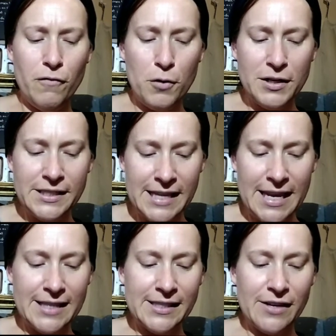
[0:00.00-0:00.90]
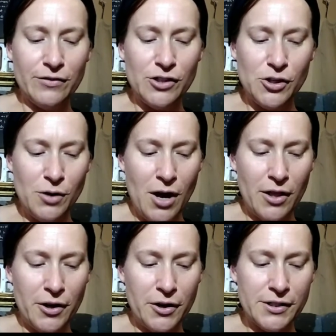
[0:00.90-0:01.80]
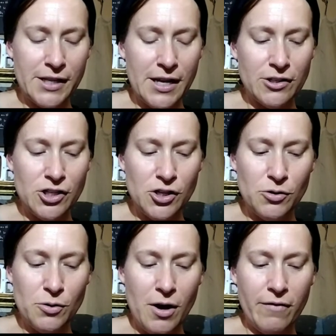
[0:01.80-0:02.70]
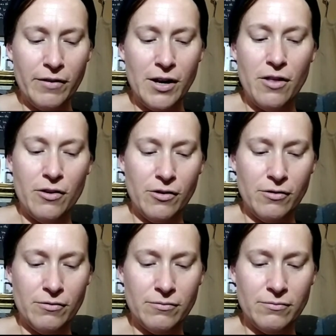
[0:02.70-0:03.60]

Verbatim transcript: four skeins of two colors and two of another.